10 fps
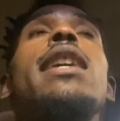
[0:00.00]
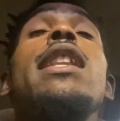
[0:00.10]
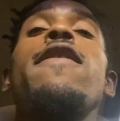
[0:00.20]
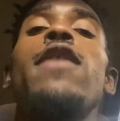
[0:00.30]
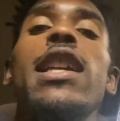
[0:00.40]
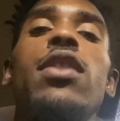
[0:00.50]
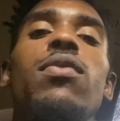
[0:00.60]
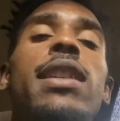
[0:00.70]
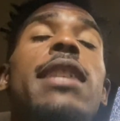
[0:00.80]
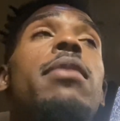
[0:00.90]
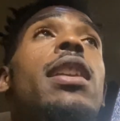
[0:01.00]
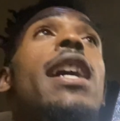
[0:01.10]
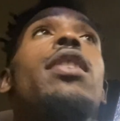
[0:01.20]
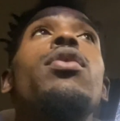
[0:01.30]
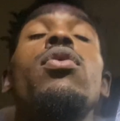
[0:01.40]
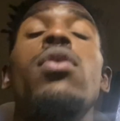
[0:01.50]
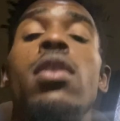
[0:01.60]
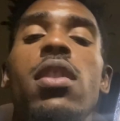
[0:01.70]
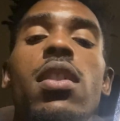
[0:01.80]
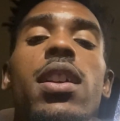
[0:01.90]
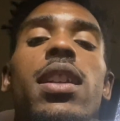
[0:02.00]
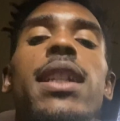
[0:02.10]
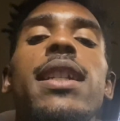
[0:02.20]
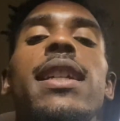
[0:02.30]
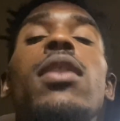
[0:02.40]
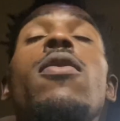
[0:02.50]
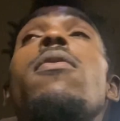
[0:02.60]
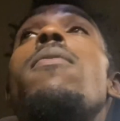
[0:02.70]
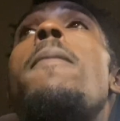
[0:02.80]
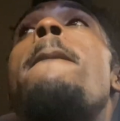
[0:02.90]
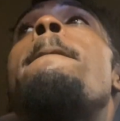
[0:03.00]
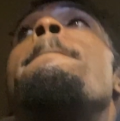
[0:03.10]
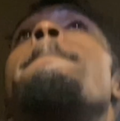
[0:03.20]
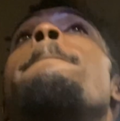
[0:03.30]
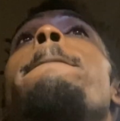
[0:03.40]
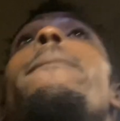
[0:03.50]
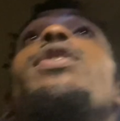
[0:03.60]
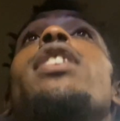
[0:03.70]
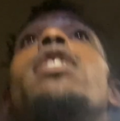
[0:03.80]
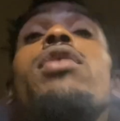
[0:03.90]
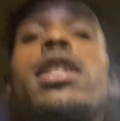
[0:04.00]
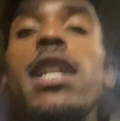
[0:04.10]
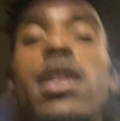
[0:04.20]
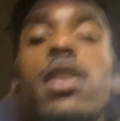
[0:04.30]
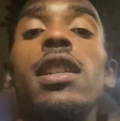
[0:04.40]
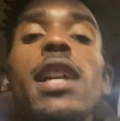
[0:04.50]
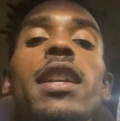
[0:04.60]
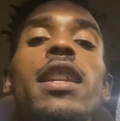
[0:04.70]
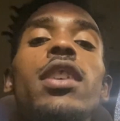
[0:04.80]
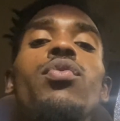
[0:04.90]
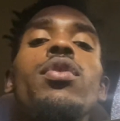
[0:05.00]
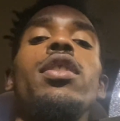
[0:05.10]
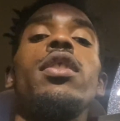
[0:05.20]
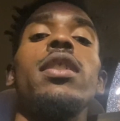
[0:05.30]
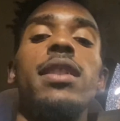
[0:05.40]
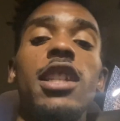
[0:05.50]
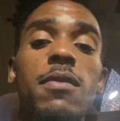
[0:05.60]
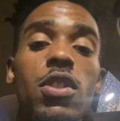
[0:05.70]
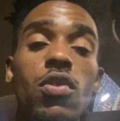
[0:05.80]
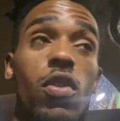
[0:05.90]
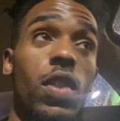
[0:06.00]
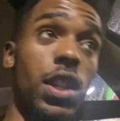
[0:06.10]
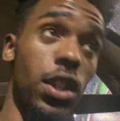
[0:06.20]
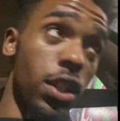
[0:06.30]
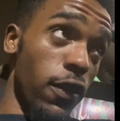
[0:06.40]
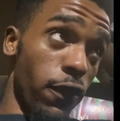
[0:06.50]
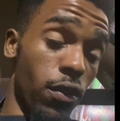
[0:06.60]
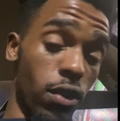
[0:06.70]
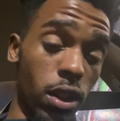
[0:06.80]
I ain't even finna get too deep, but, like, you know, this shit gon' shake, cuz, like, niggas real deal done see me grow up this shit for real.